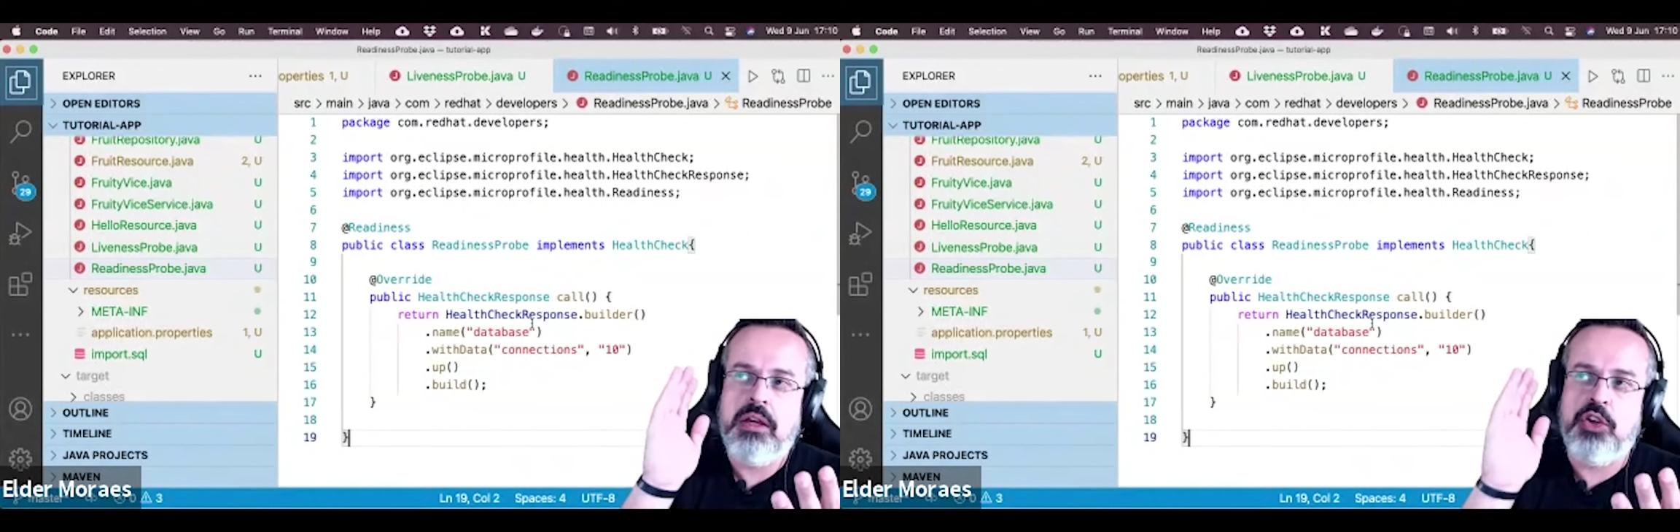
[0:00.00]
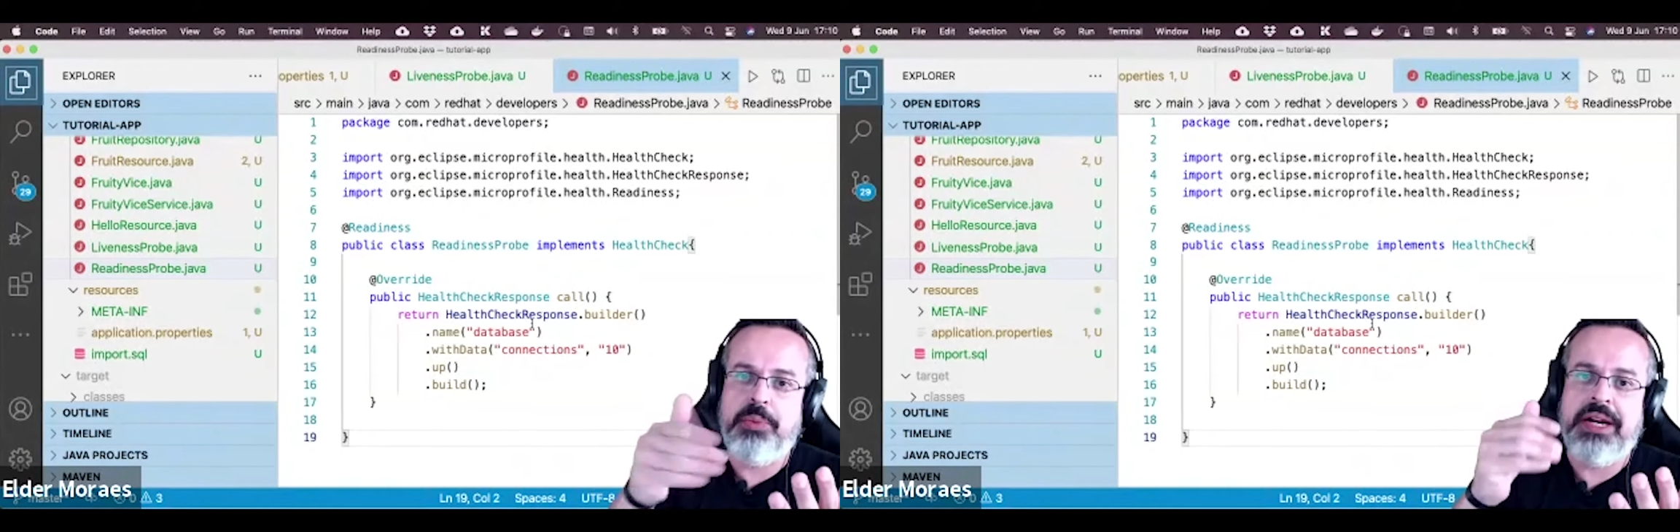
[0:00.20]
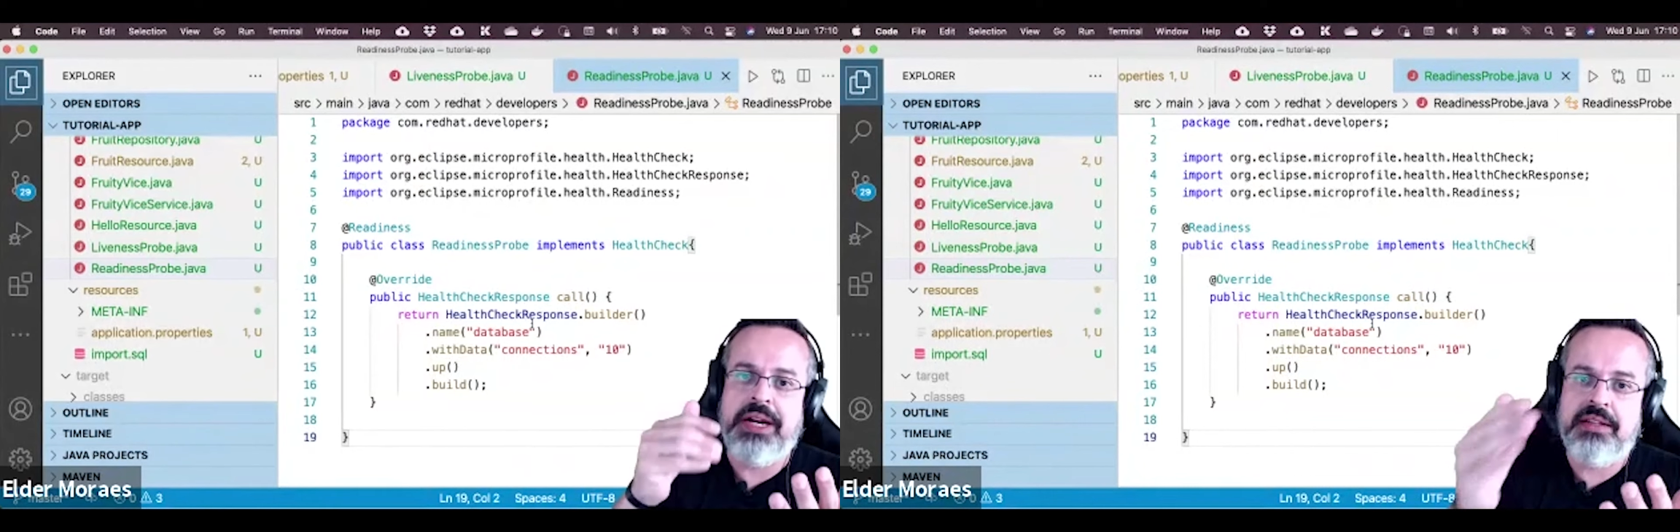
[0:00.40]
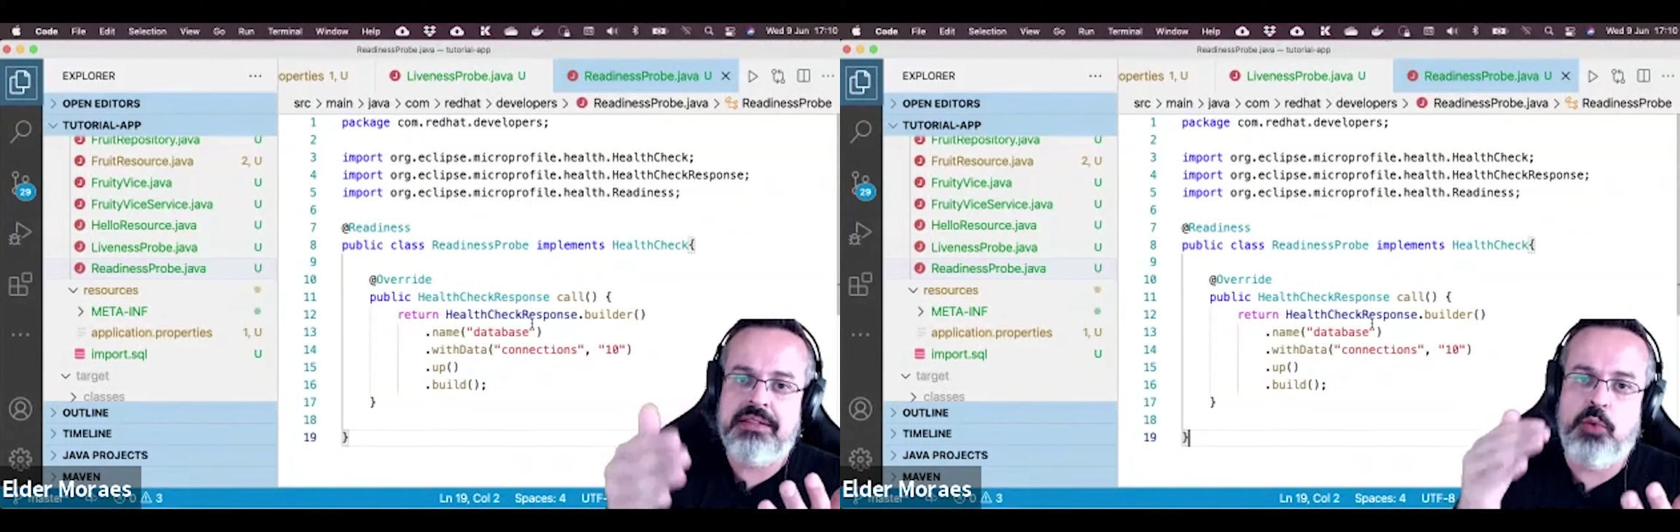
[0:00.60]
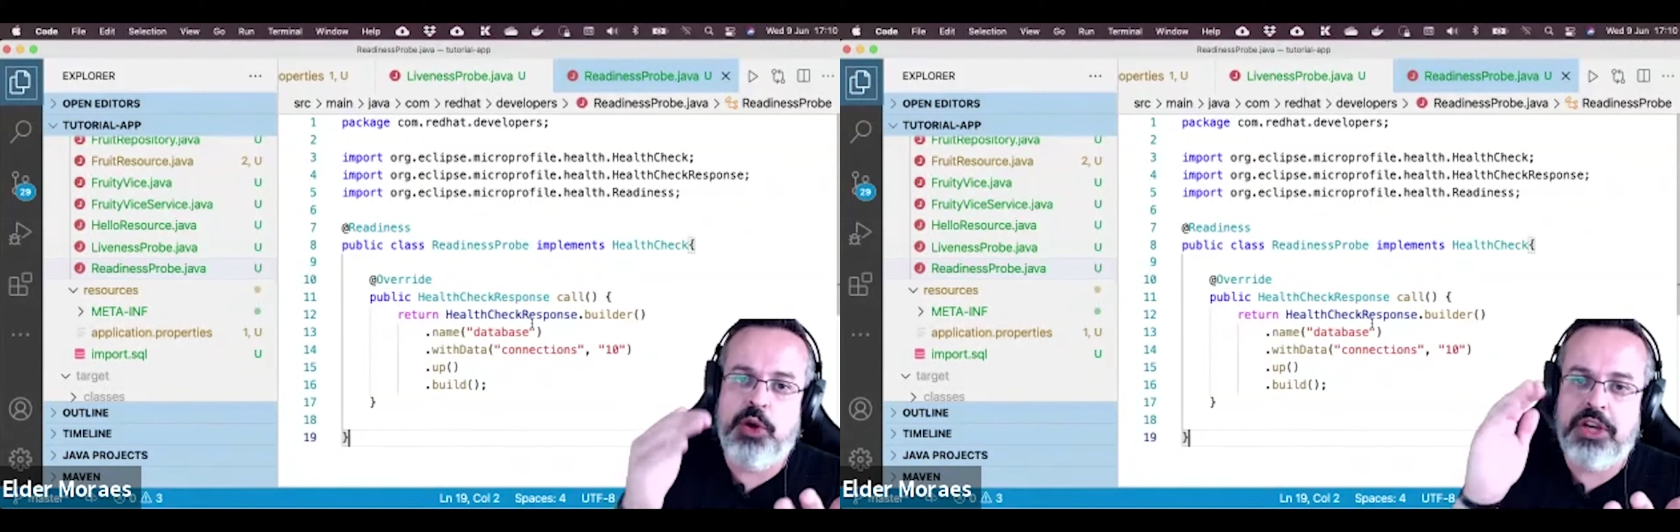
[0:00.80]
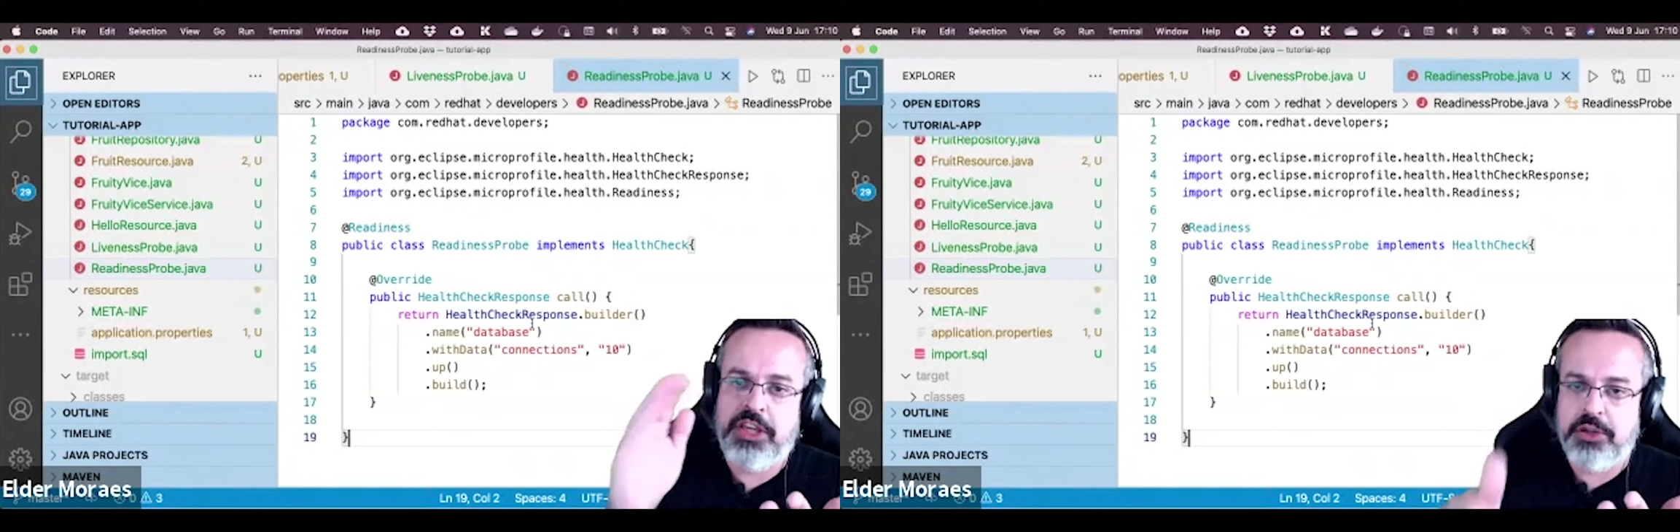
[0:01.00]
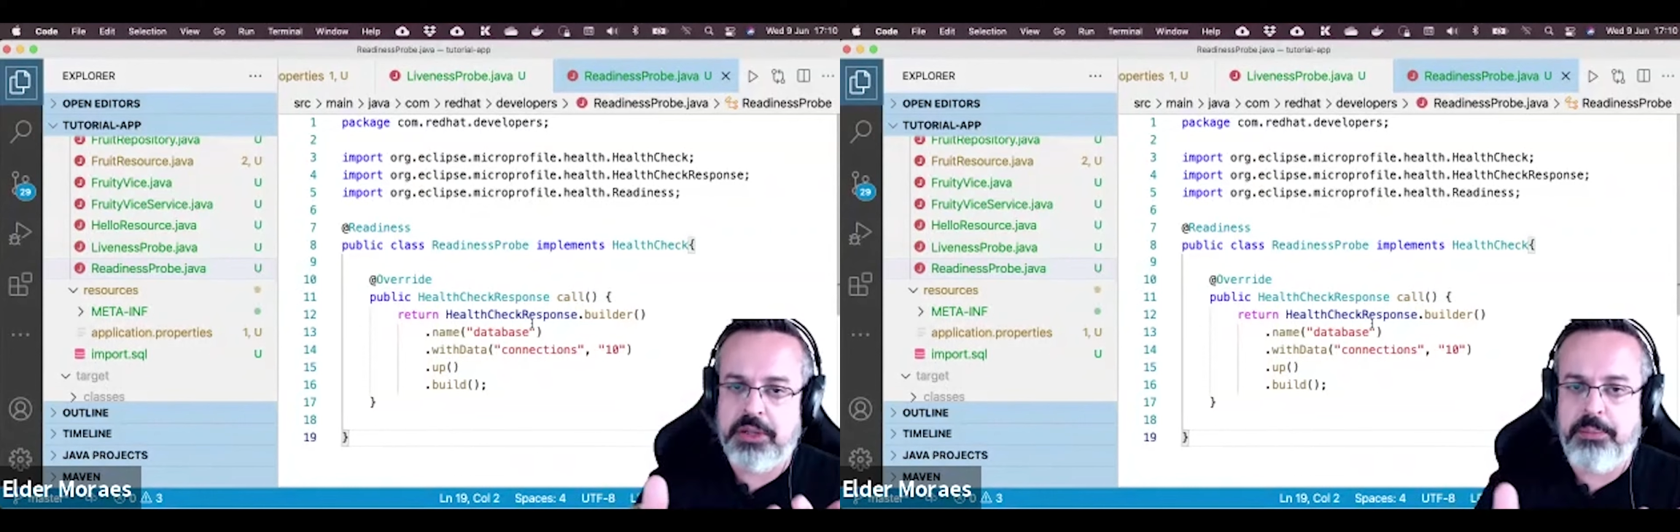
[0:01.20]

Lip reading: Kubernetes will kill the